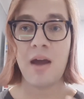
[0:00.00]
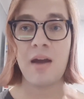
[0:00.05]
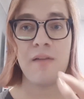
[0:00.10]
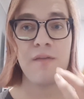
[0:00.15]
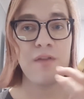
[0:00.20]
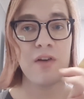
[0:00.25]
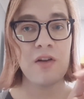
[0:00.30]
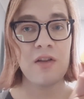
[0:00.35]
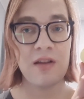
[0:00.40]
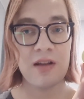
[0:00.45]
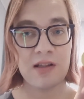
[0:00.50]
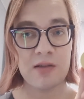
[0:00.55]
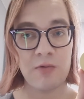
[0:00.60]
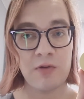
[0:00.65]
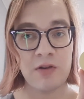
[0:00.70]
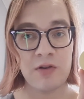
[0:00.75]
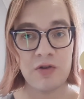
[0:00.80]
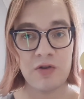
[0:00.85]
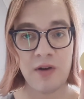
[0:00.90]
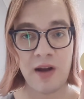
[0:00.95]
can feel this
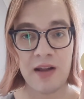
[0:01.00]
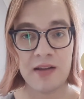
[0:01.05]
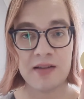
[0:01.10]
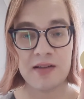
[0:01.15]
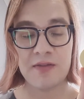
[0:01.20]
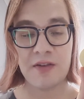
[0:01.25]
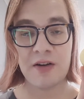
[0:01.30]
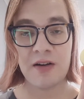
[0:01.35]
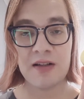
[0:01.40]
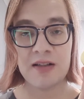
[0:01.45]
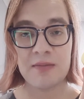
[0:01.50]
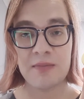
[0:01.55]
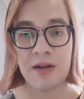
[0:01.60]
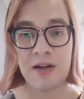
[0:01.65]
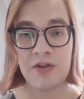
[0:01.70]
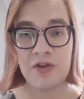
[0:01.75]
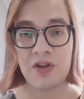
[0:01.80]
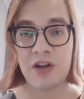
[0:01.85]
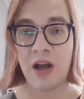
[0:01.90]
wouldn't transfer as much,